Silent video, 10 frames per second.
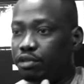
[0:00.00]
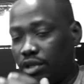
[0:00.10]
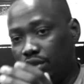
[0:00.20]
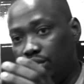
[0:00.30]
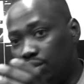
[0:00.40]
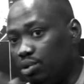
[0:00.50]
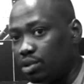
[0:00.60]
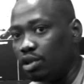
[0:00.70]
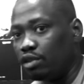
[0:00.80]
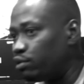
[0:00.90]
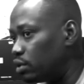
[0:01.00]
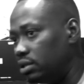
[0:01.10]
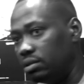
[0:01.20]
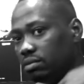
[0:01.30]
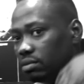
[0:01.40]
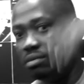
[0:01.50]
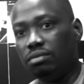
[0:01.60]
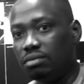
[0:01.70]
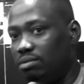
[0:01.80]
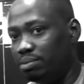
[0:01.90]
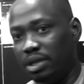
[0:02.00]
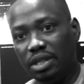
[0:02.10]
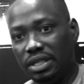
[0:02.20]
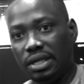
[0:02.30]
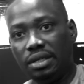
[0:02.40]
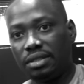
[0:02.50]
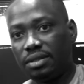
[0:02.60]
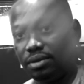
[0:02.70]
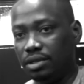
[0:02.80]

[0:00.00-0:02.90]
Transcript: for the youth, not for the billionaires.